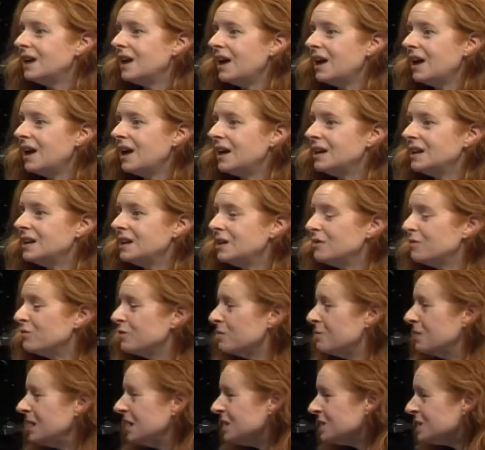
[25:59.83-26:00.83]
had an
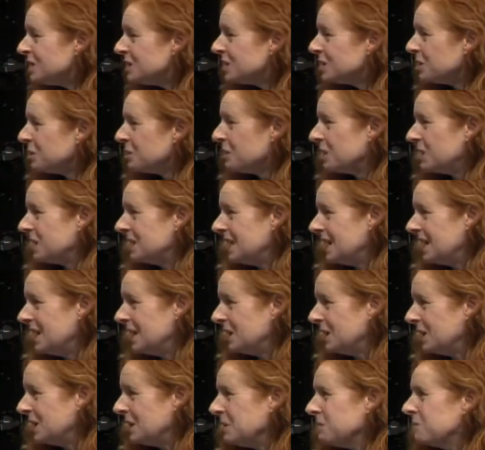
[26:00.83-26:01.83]
information
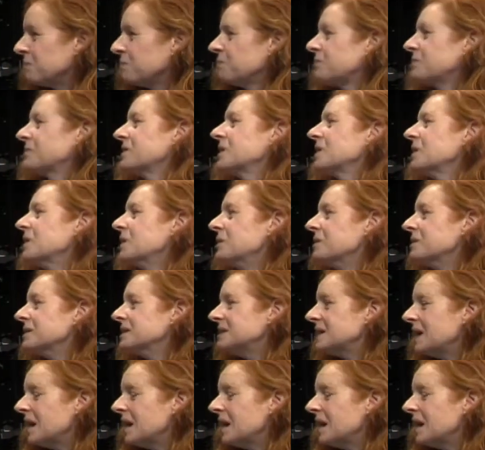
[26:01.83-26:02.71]
coordinator mm-hmm. who is